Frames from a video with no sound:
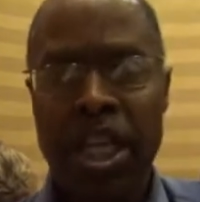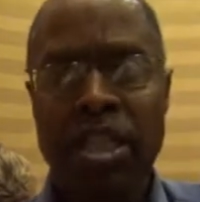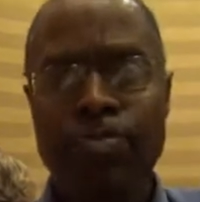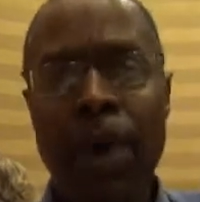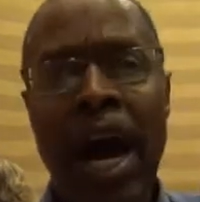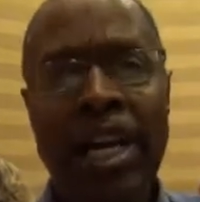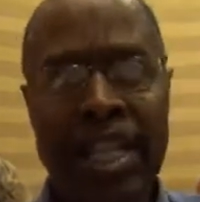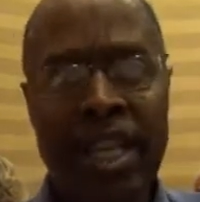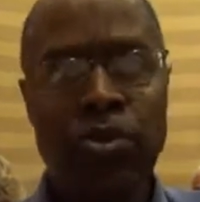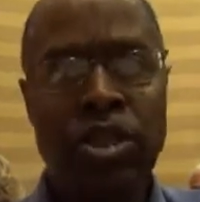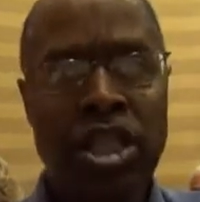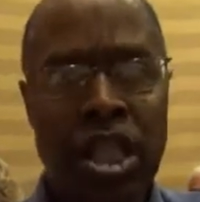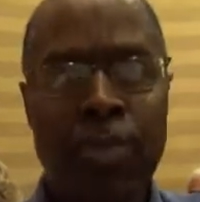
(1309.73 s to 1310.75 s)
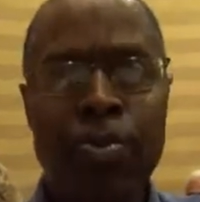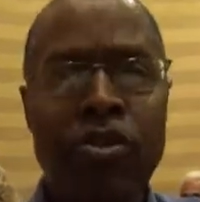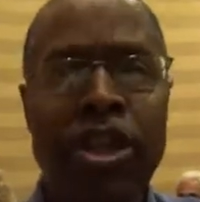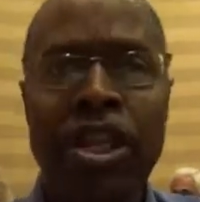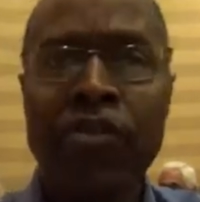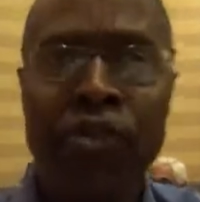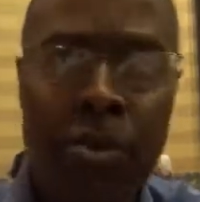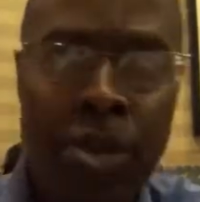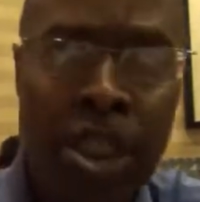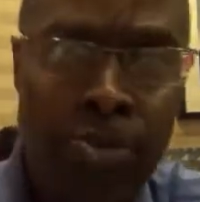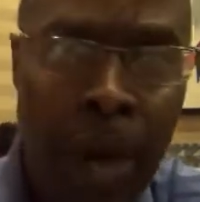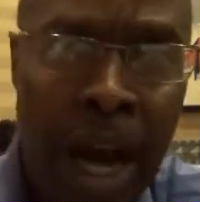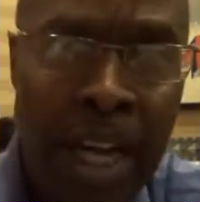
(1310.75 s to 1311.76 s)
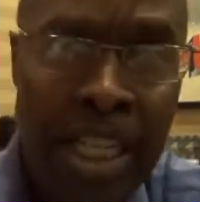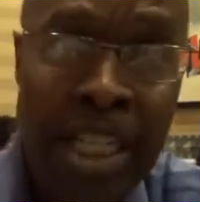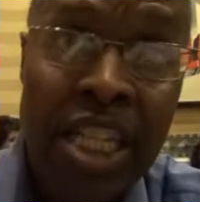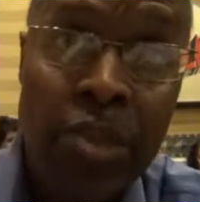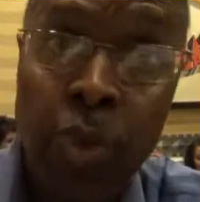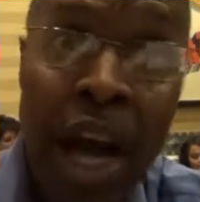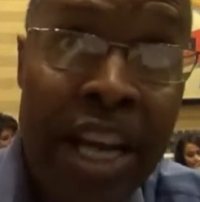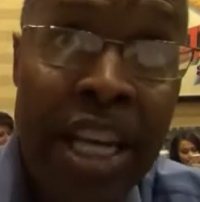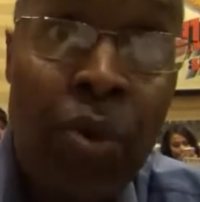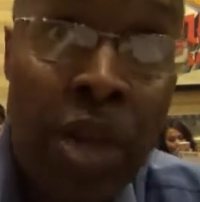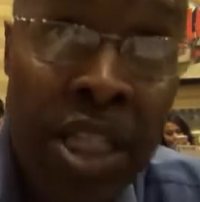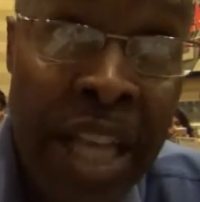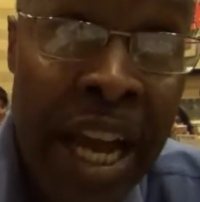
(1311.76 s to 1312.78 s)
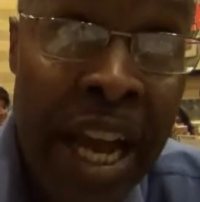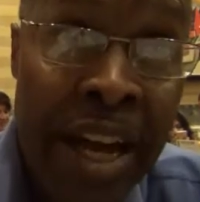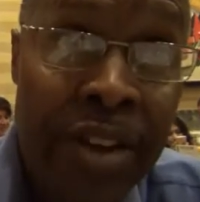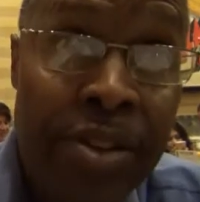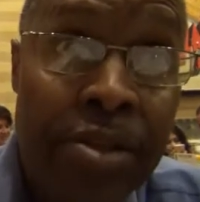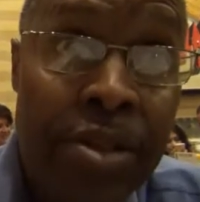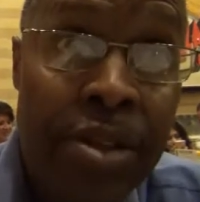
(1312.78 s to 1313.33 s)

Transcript: his body was separated from his mind, and that's why he went down.